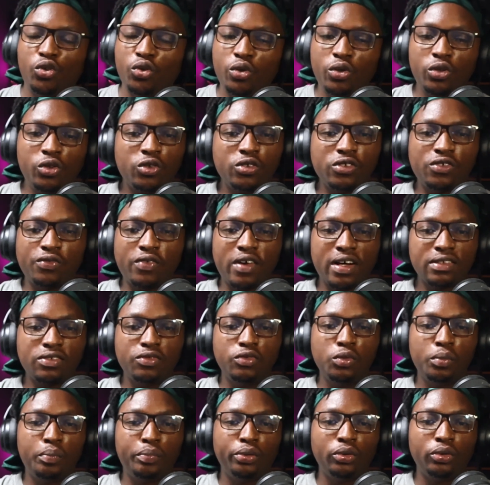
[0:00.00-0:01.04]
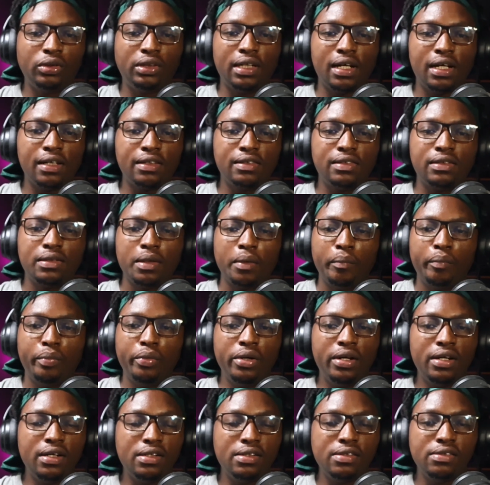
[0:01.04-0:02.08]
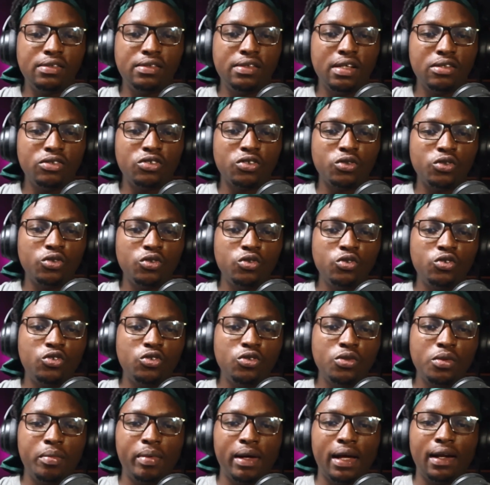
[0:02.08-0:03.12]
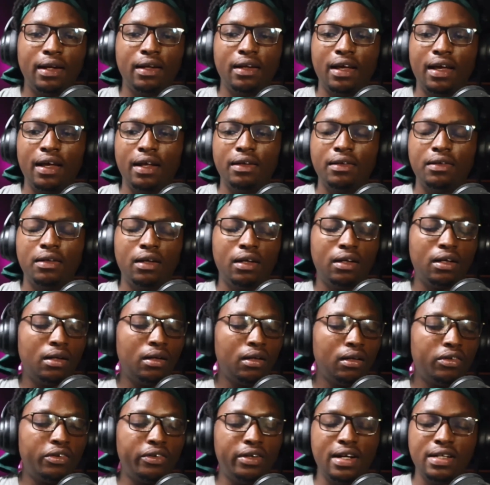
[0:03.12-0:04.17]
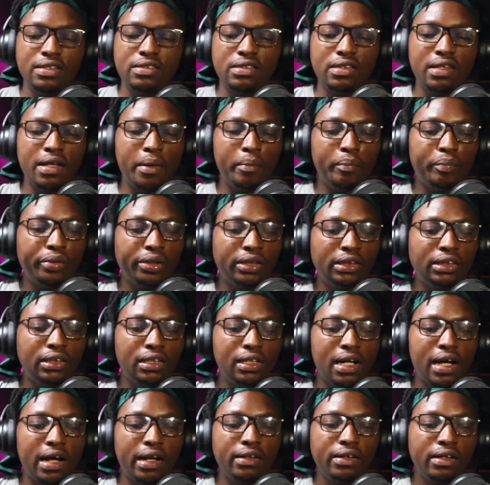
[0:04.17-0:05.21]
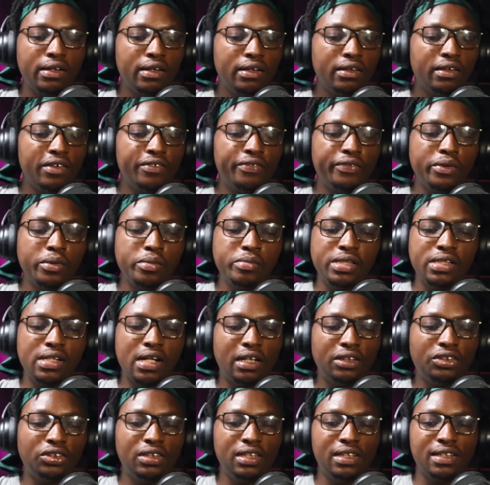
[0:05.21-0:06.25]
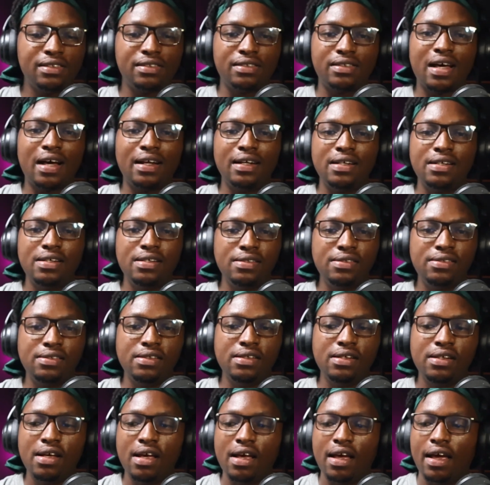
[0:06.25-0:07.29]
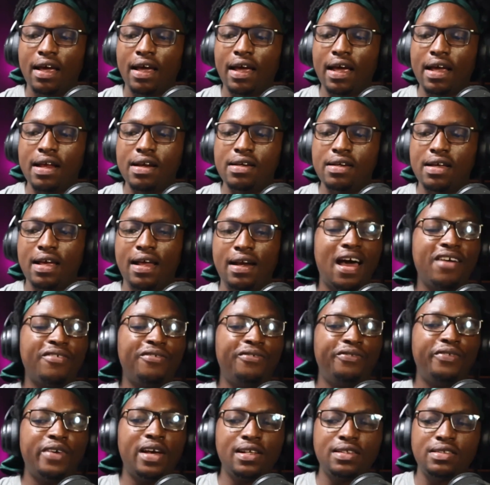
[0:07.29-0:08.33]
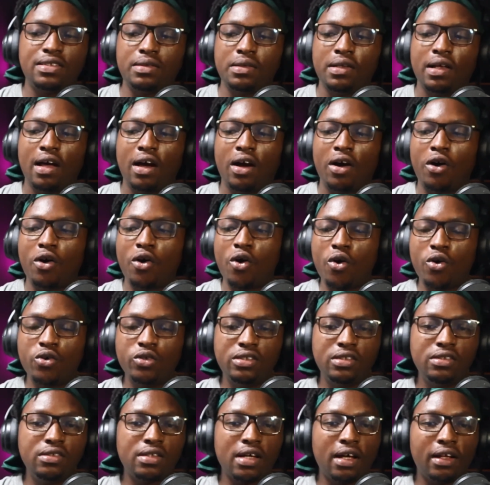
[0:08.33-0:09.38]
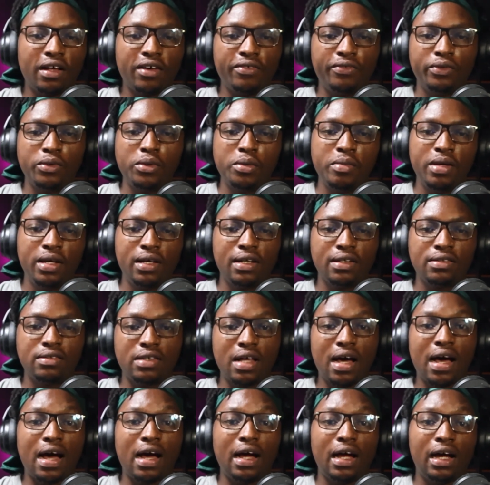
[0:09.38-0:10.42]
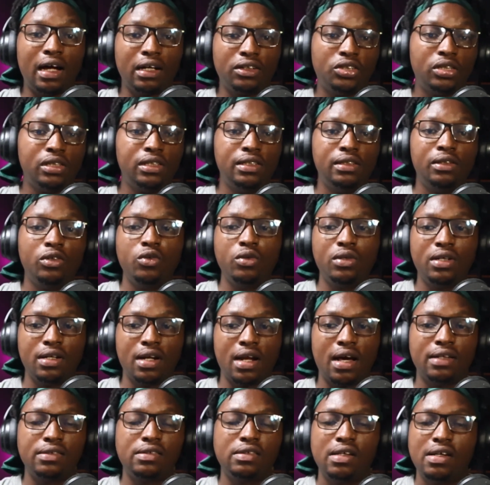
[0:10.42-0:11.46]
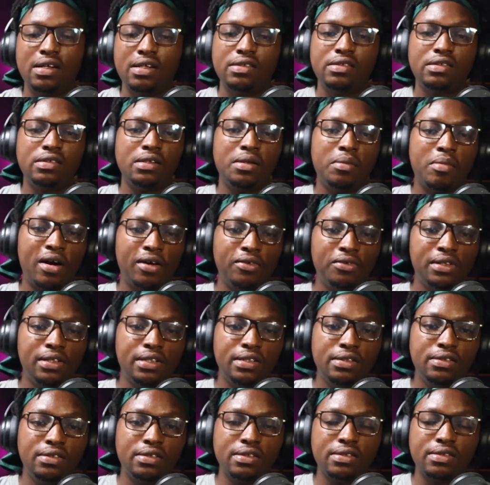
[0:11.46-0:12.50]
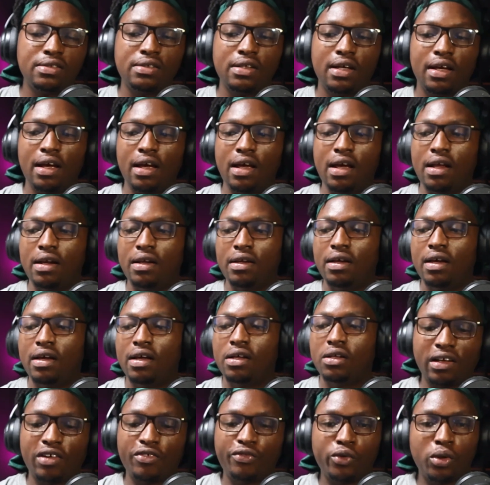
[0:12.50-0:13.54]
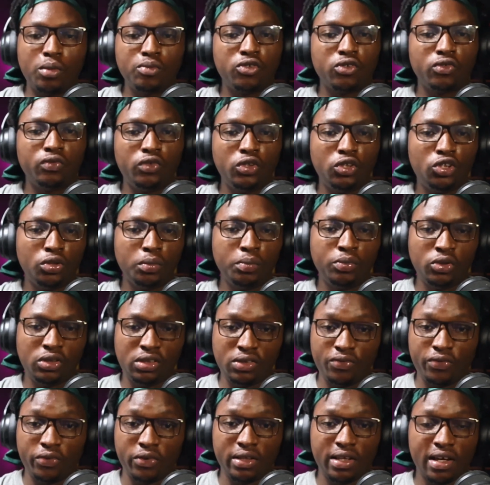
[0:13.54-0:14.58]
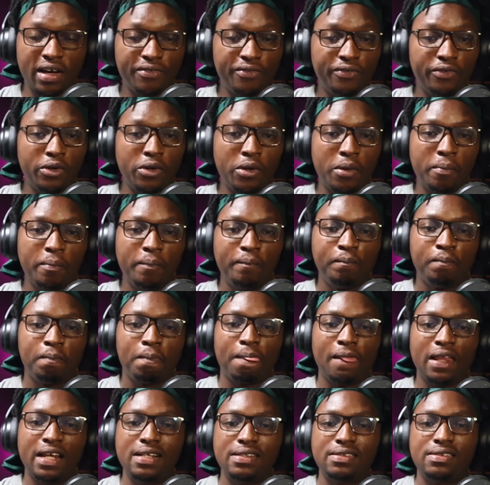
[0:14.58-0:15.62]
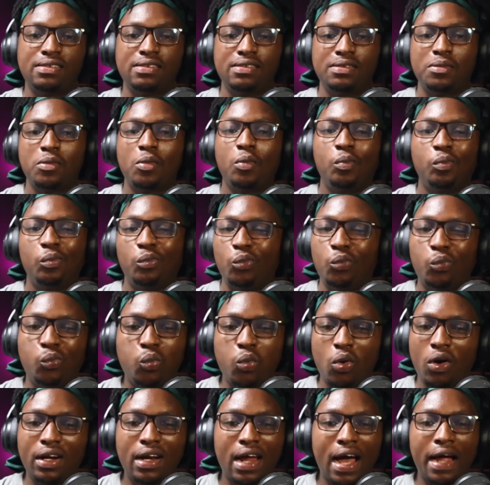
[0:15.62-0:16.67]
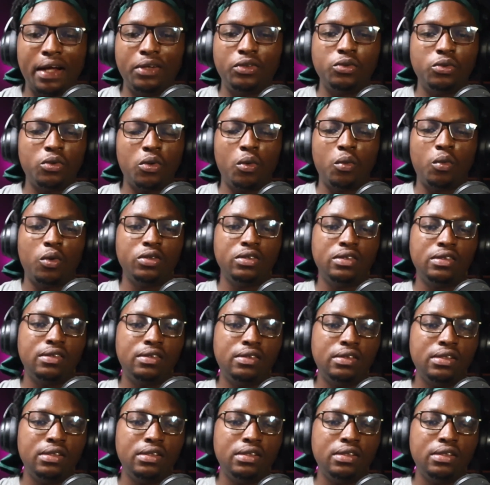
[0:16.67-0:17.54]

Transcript: doing those fast food projects, putting these things on YouTube and creating the impression that the film industry is that easy and it affects all these other filmmakers that are actually looking at cinema releases and other forms of distribution for their film is what I do not want to